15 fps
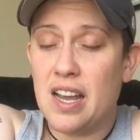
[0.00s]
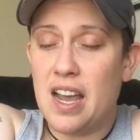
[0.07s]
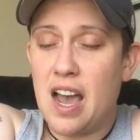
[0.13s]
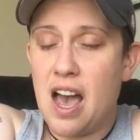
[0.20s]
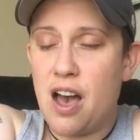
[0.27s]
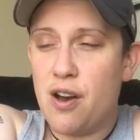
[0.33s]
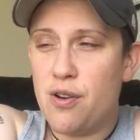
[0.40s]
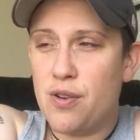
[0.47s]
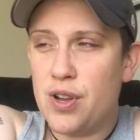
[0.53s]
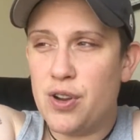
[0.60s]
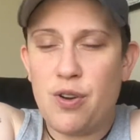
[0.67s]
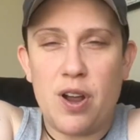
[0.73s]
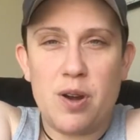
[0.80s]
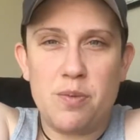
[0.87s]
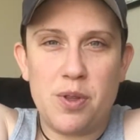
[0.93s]
how
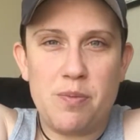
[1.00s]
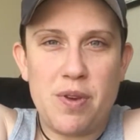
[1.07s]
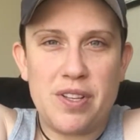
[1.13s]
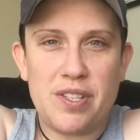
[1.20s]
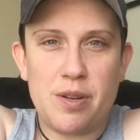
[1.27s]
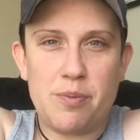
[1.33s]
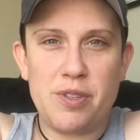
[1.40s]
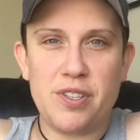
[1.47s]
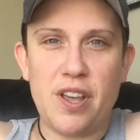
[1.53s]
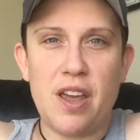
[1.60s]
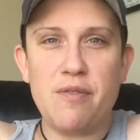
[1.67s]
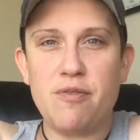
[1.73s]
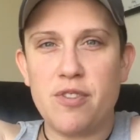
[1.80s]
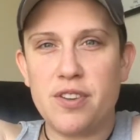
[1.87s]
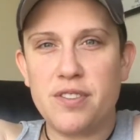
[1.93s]
incredibly messed up his
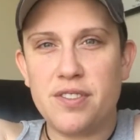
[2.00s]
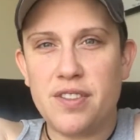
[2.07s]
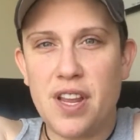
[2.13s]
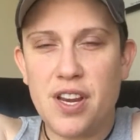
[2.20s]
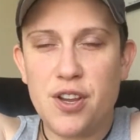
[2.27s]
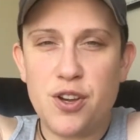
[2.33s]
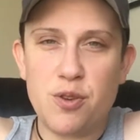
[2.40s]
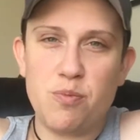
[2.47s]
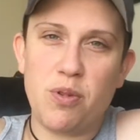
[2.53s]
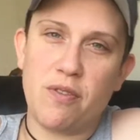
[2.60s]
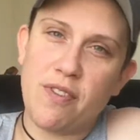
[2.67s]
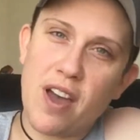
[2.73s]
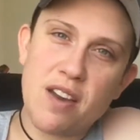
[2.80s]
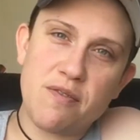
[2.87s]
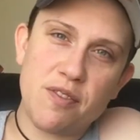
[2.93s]
life was, that he couldn't
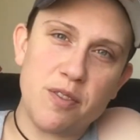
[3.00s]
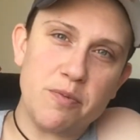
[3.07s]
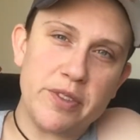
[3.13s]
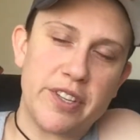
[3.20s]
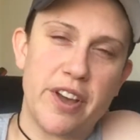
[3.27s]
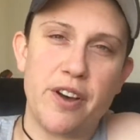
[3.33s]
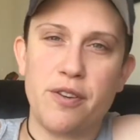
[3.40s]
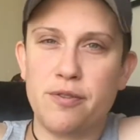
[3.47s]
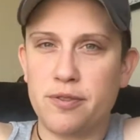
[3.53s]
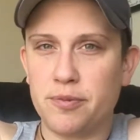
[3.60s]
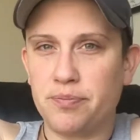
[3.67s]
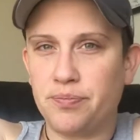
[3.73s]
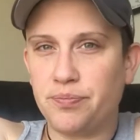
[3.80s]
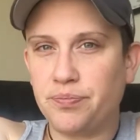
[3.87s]
provide for himself,